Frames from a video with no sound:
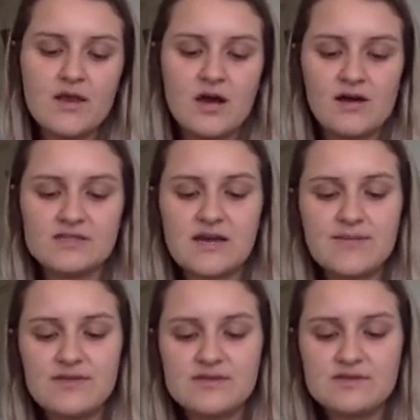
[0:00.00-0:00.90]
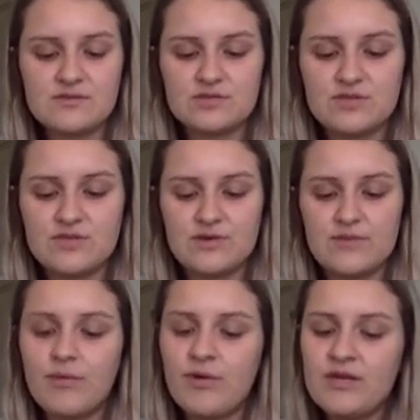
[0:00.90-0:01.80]
On top of the stool she put a
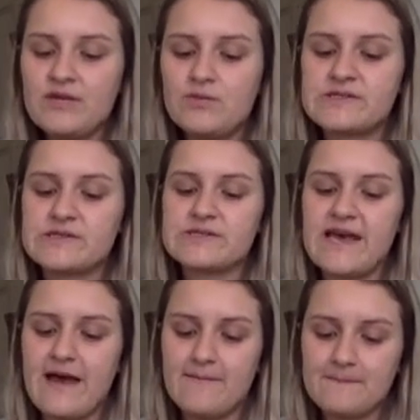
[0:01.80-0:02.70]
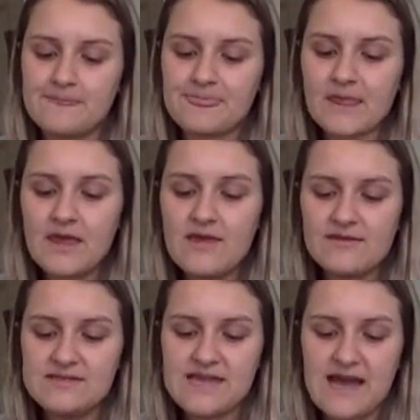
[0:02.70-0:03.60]
pointed wizard's hat.
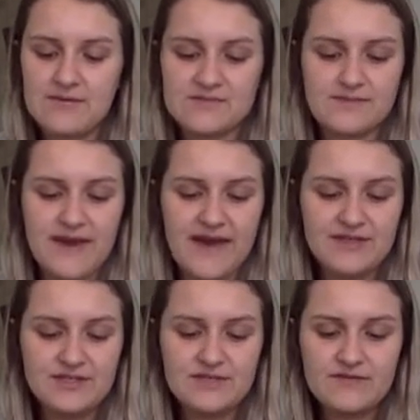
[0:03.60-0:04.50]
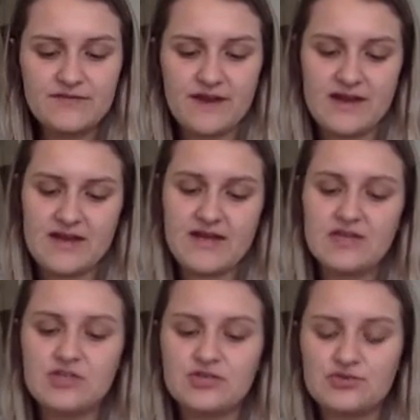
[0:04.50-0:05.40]
This hat was patched and frayed and
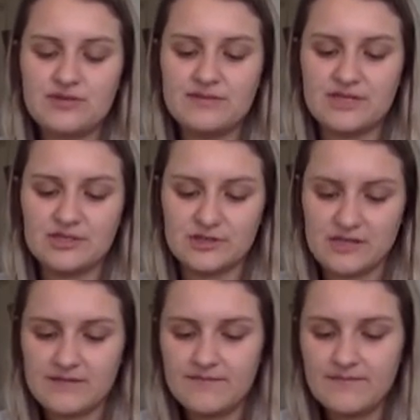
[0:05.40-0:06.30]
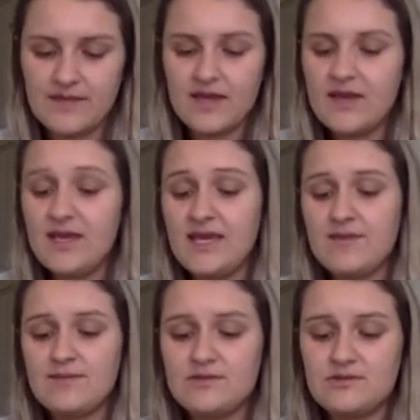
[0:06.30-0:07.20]
extremely dirty.
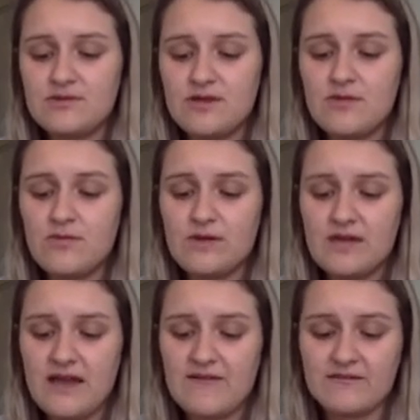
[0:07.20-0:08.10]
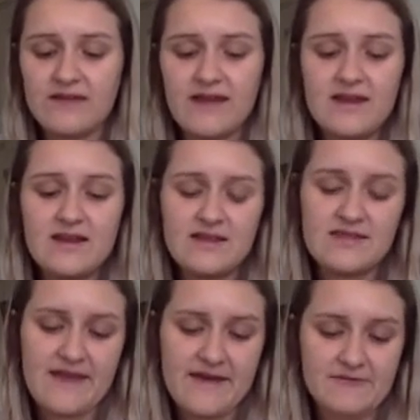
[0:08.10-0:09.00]
Aunt Petunia wouldn't have let it in
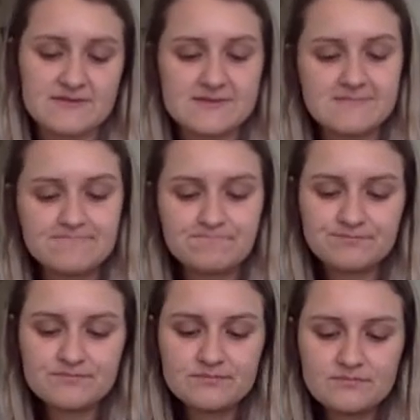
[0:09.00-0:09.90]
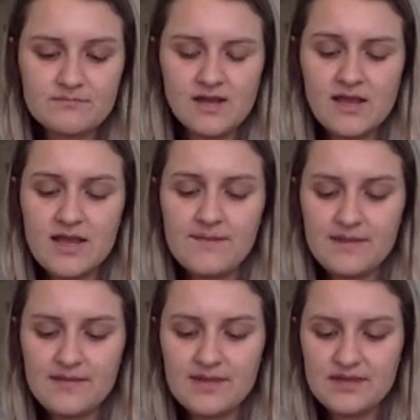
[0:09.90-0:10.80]
the house.
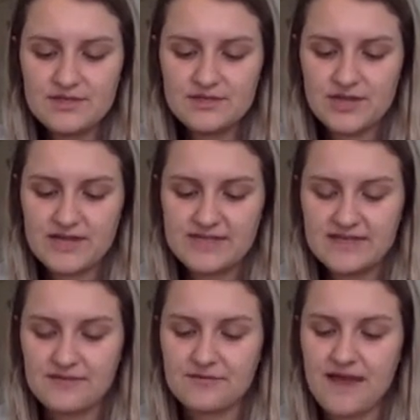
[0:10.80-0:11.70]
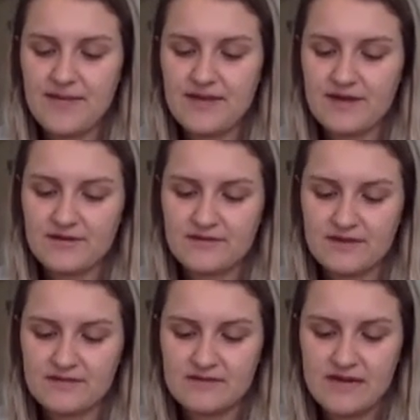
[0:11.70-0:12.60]
Maybe they tried to get a rabbit out of it,
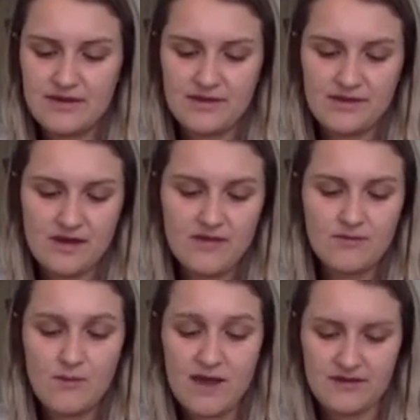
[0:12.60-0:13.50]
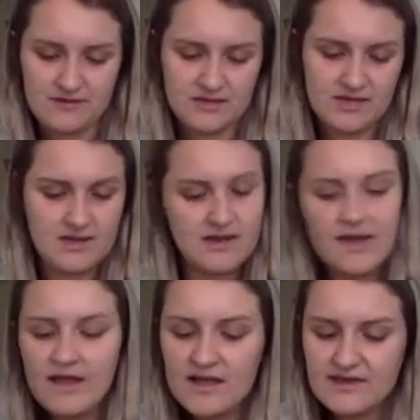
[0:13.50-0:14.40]
Harry thought wildly.
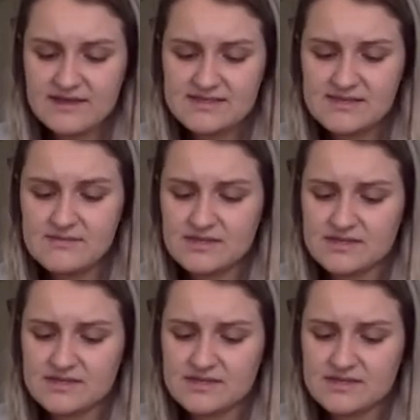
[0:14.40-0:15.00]
That seemed the